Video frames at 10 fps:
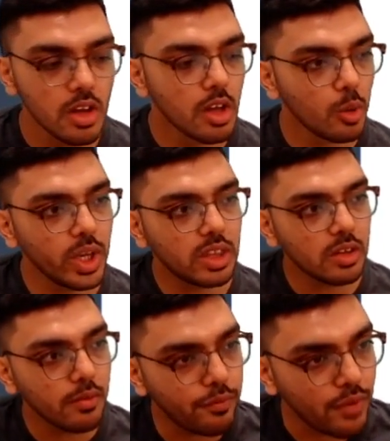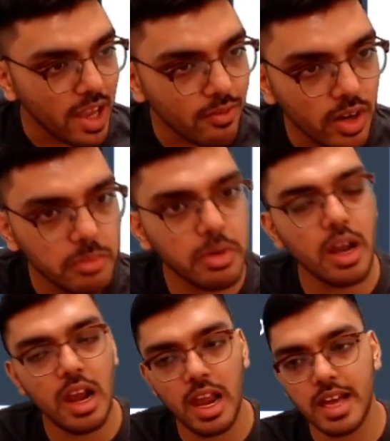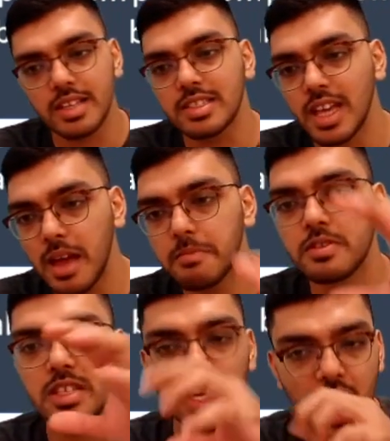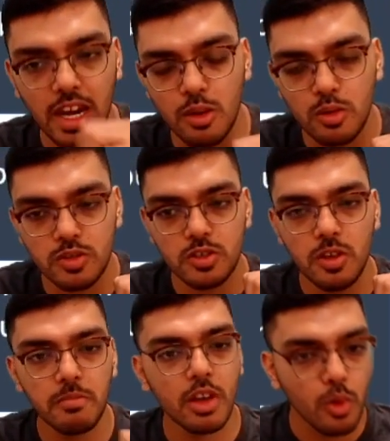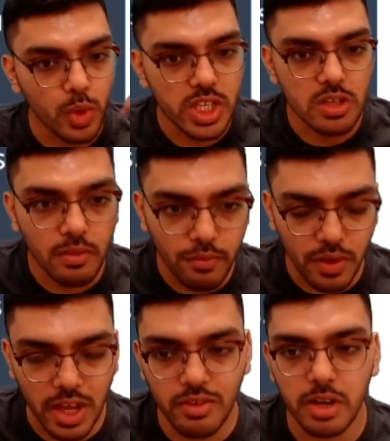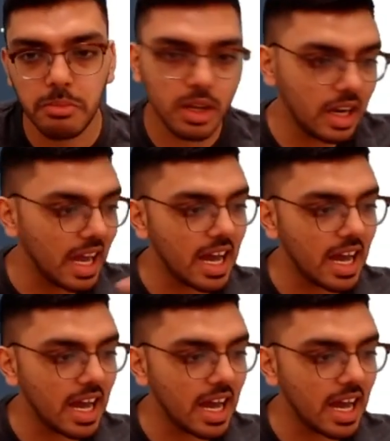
with favorable exam scenarios, with favorable